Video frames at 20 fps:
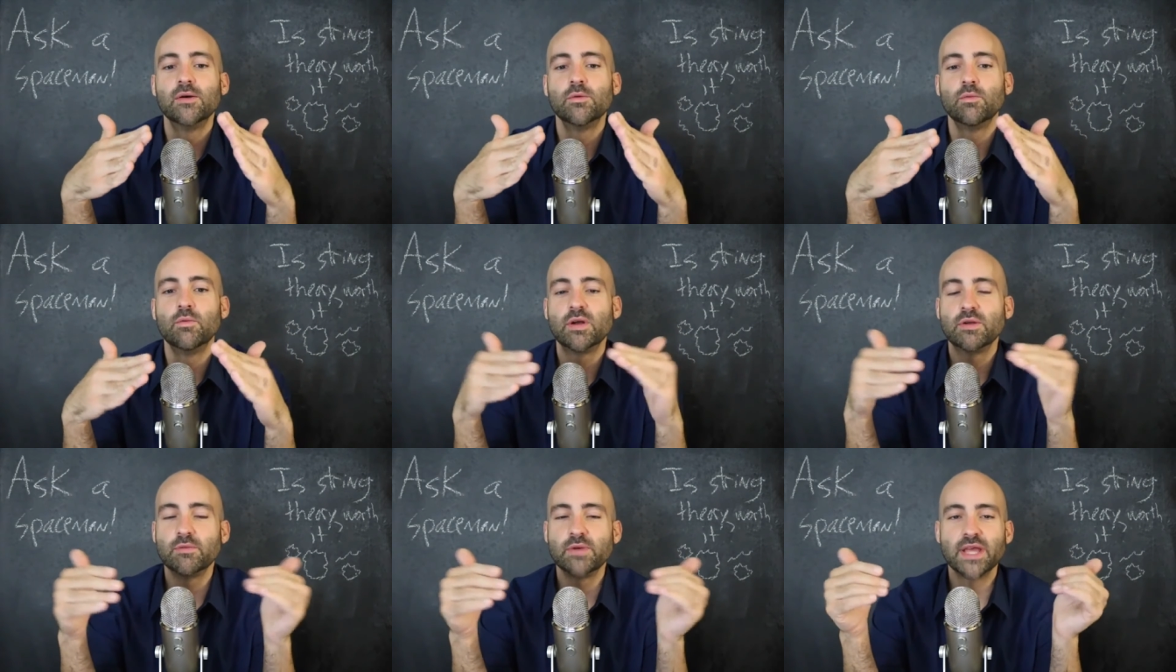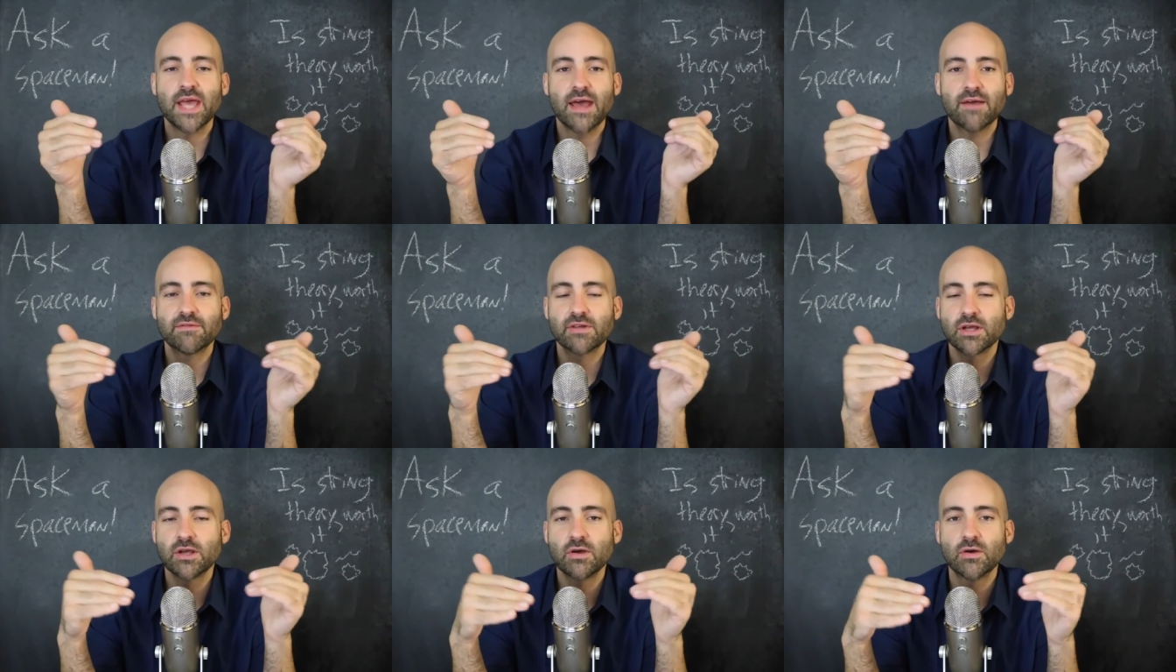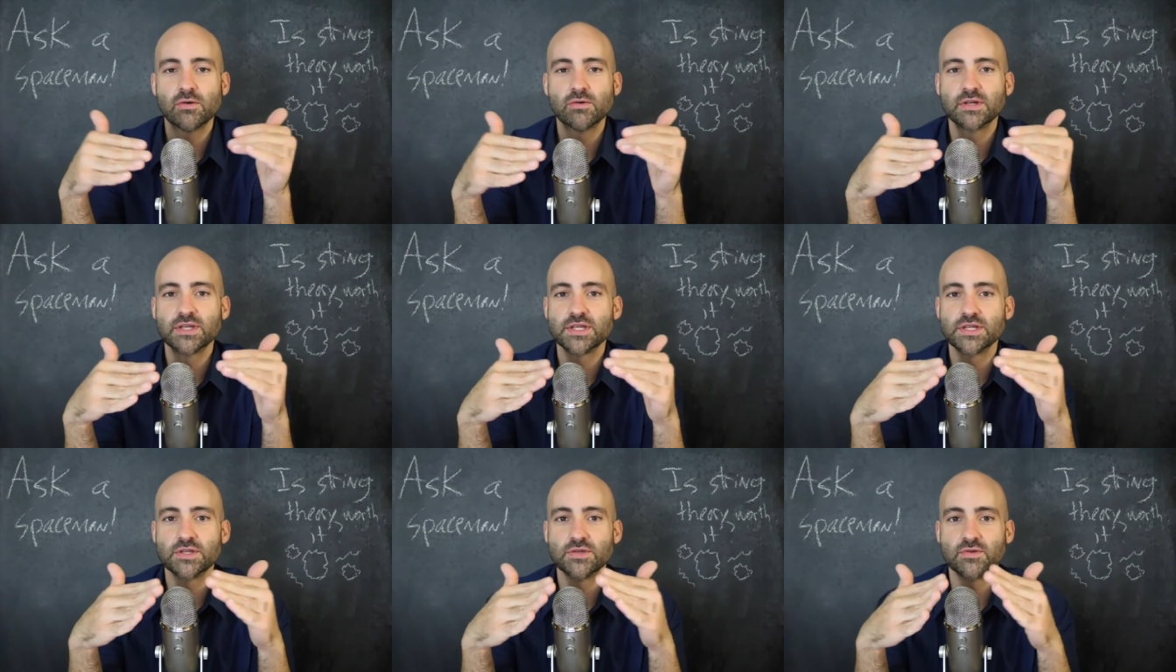when we have to go
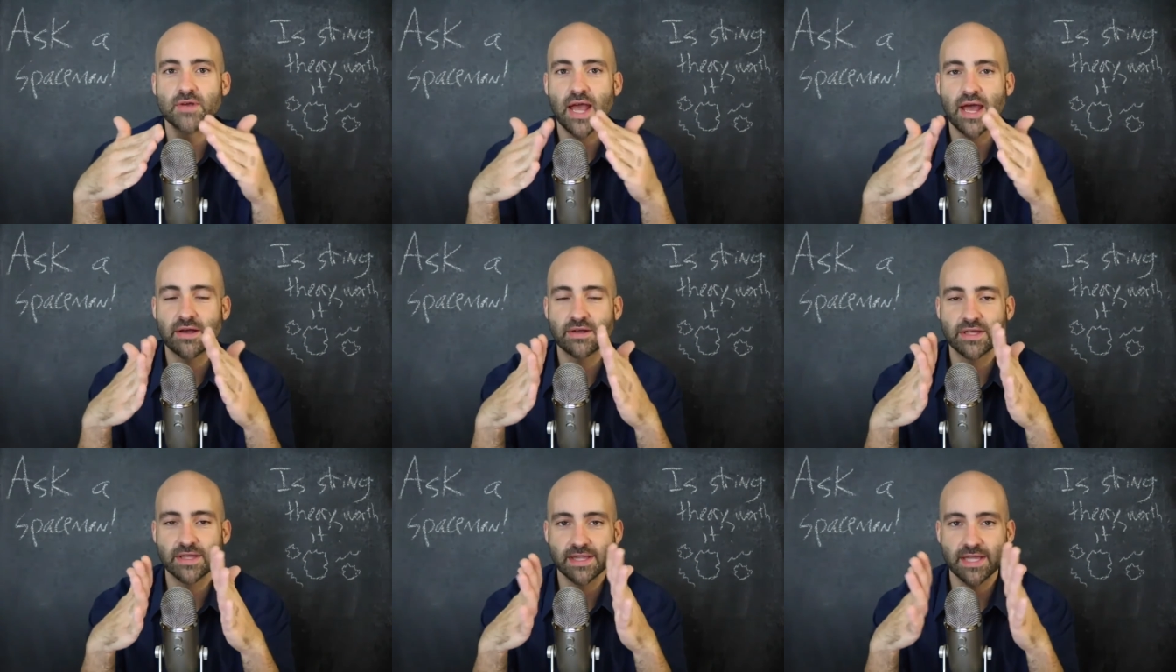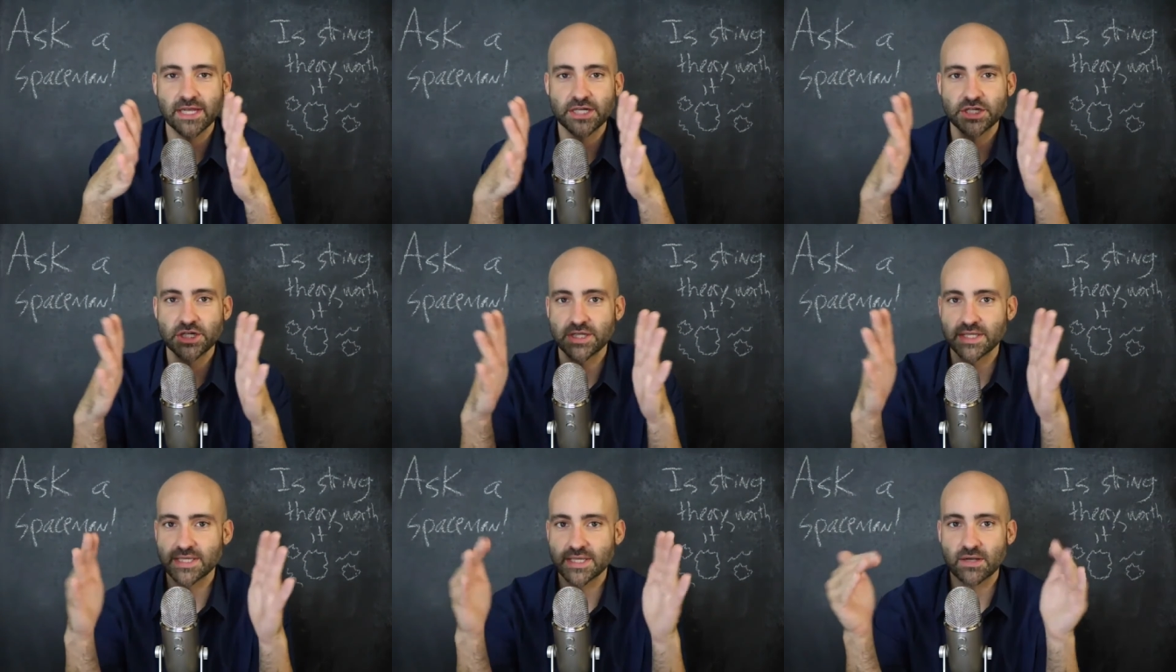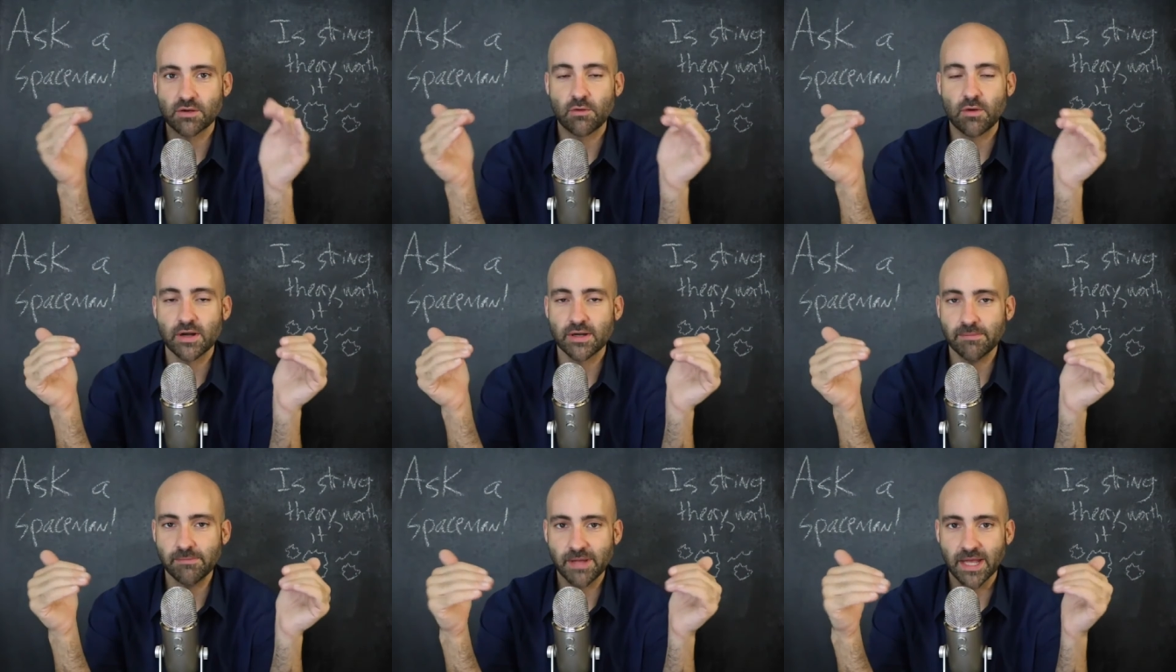to do calculations in
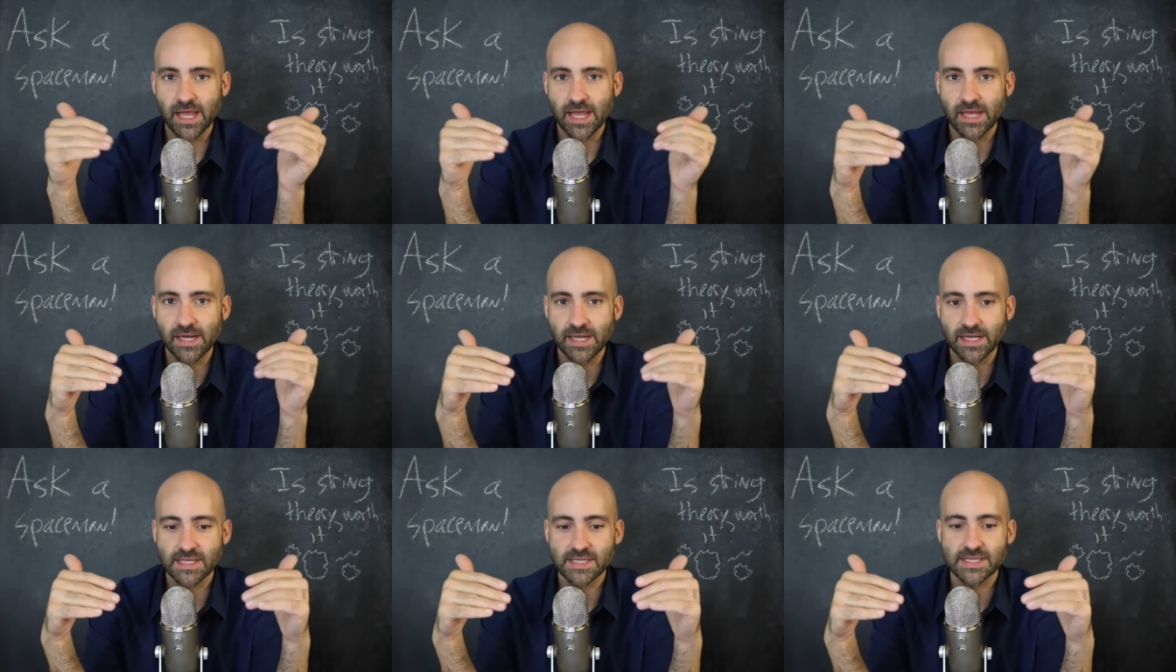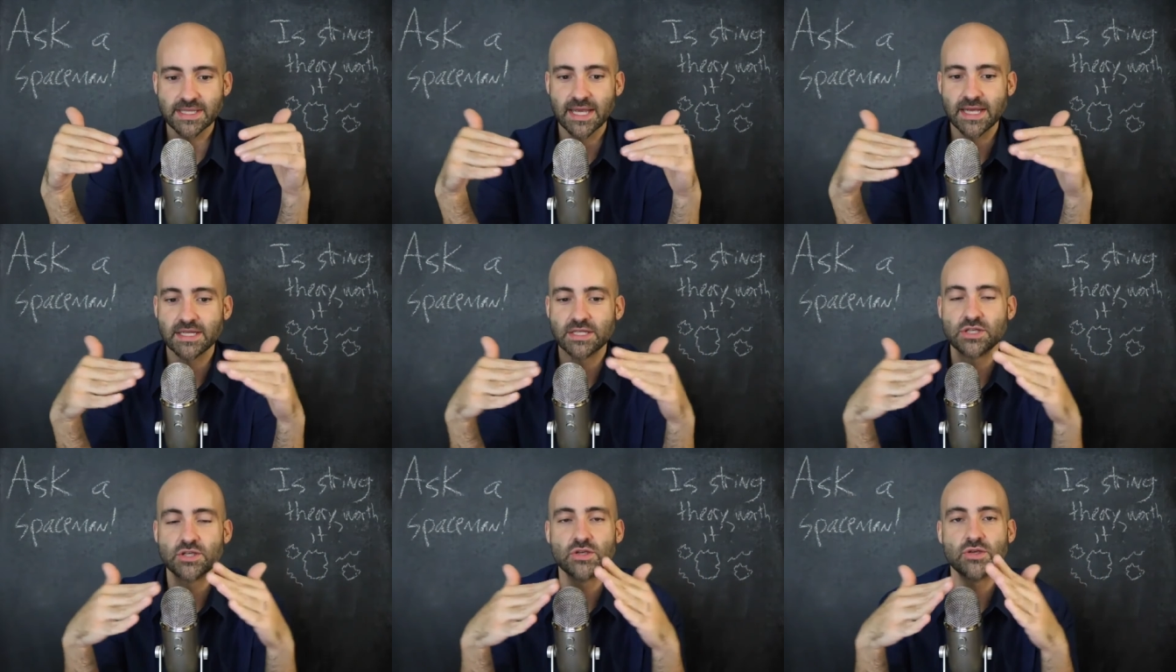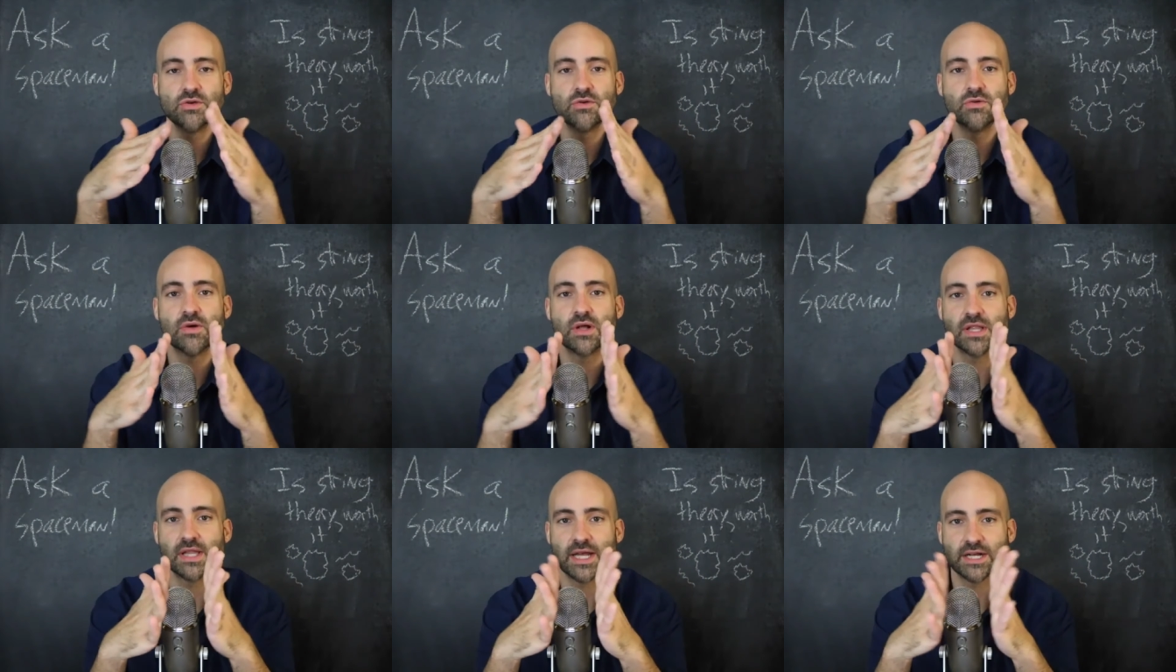quantum mechanics, say
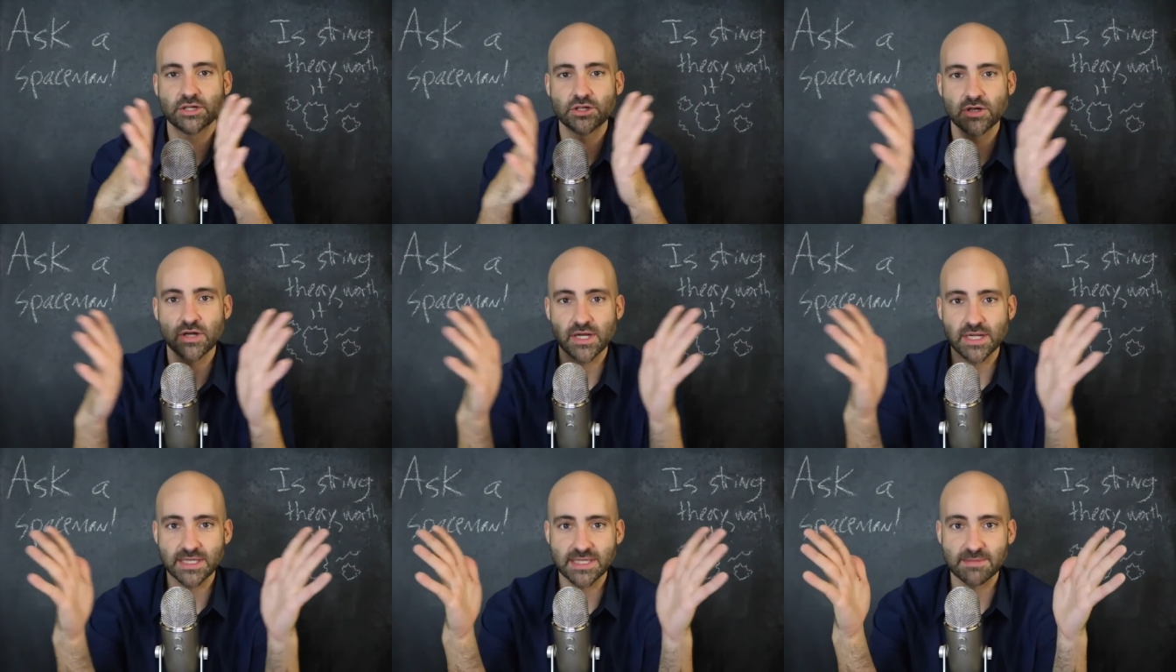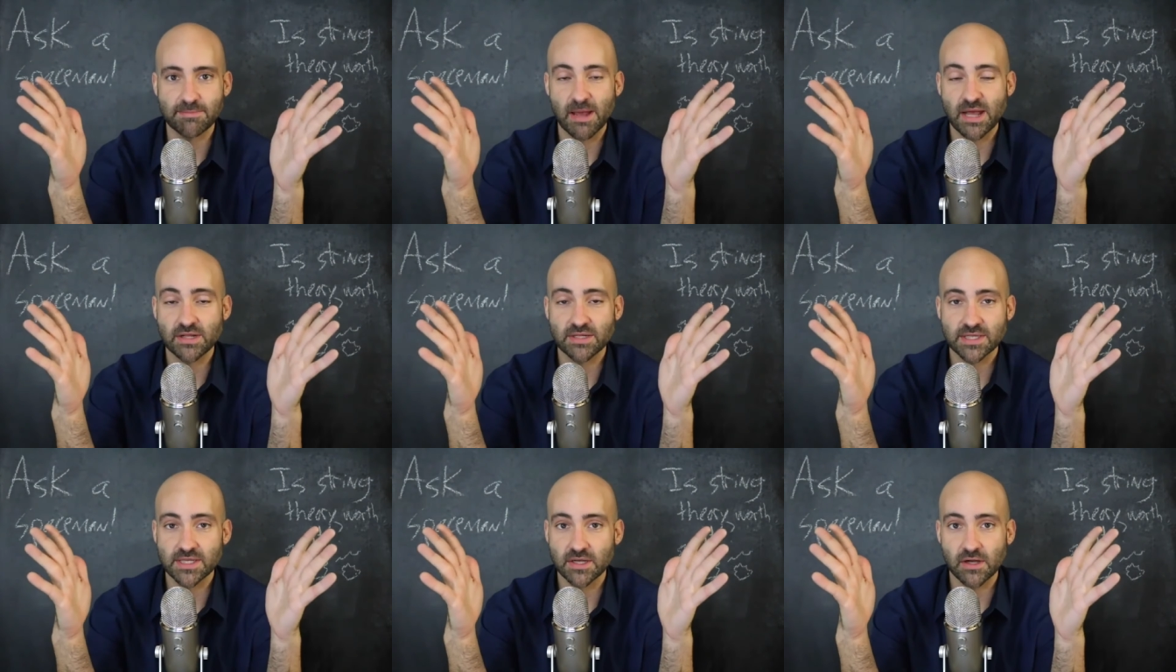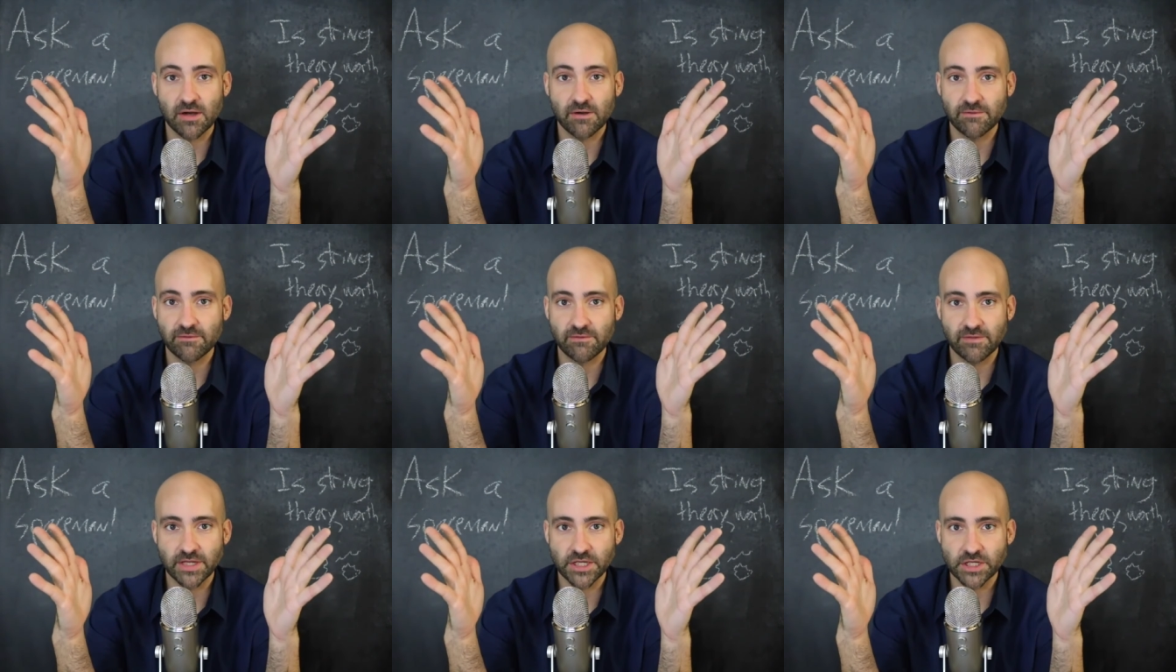two electrons bouncing
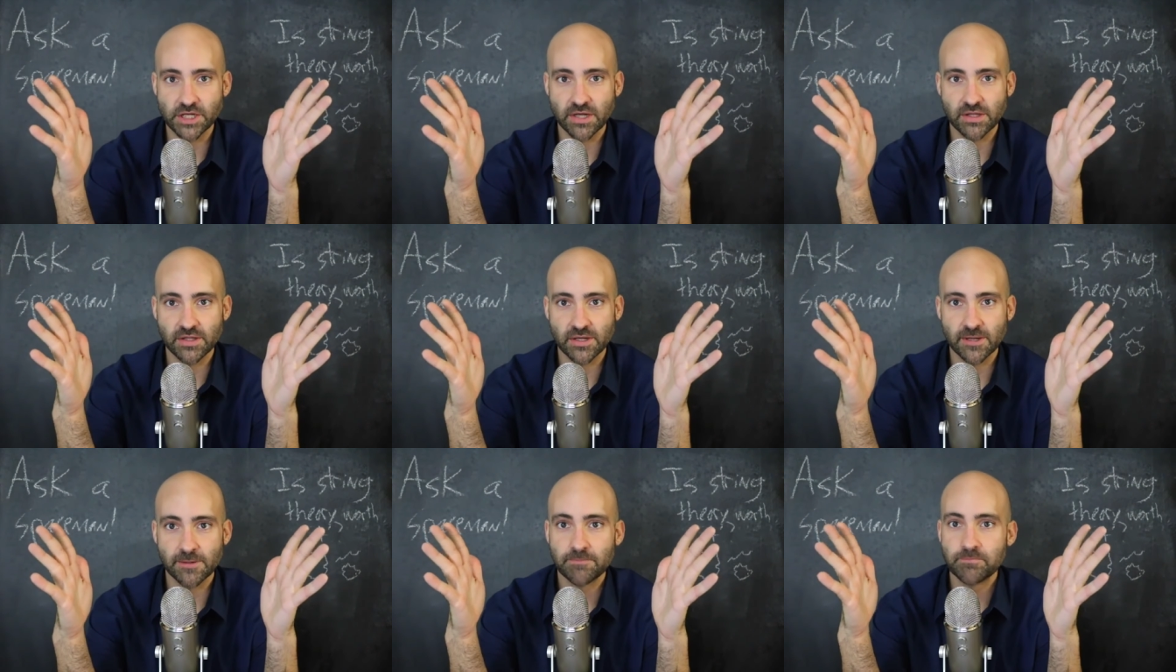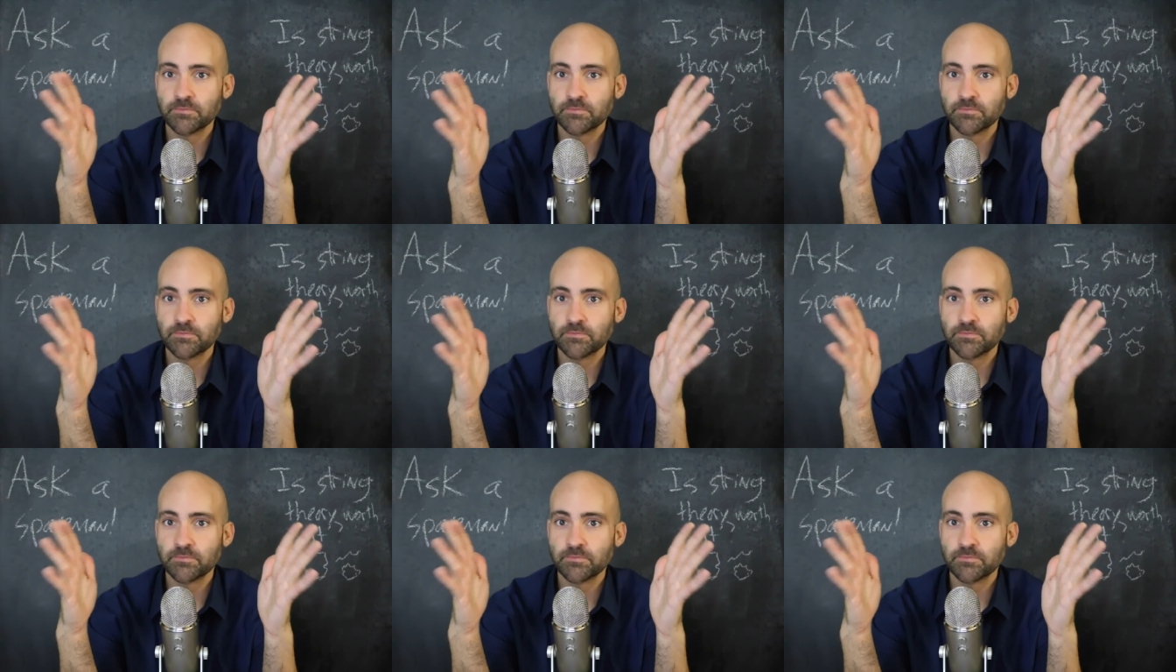off of each other.